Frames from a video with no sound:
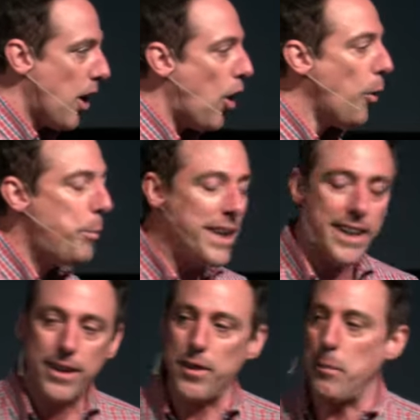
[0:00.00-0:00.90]

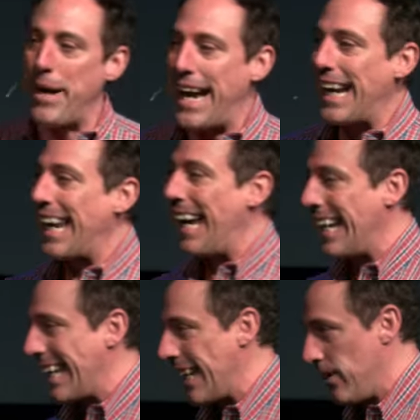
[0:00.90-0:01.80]
Opening the bag
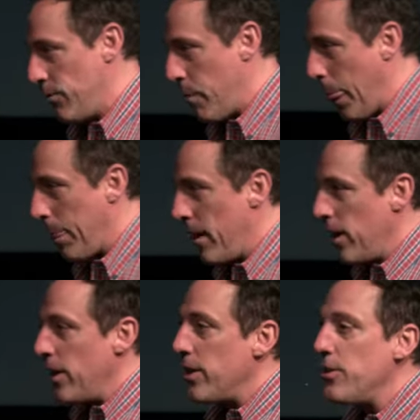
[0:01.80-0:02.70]
etiquette.
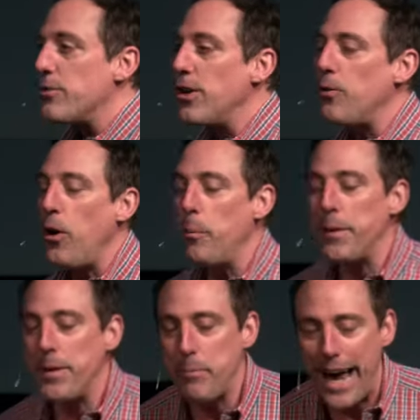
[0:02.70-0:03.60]
You don't
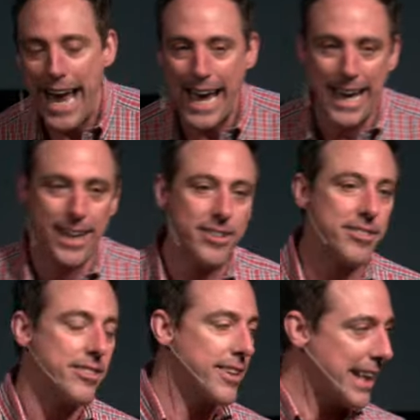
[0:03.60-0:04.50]
open the
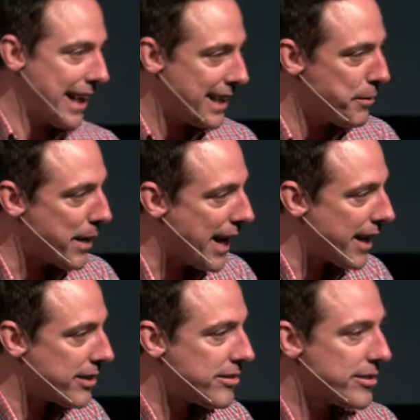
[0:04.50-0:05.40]
bags, like candy
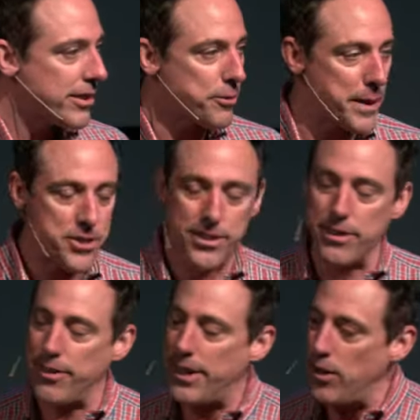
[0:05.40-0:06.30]
bags, especially,
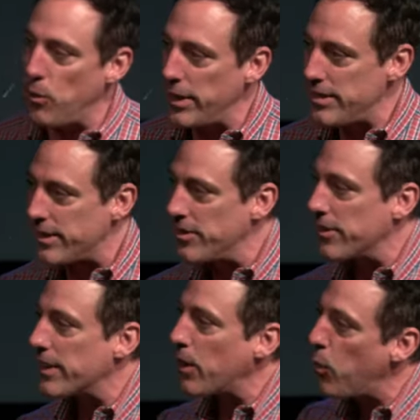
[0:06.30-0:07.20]
they're very noisy
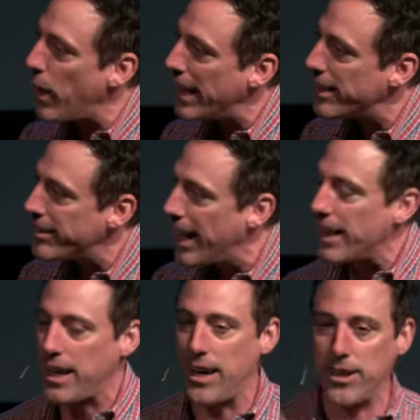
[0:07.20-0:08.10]
during like quiet
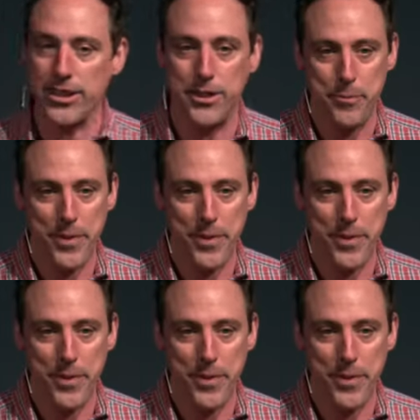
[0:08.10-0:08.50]
dialogue.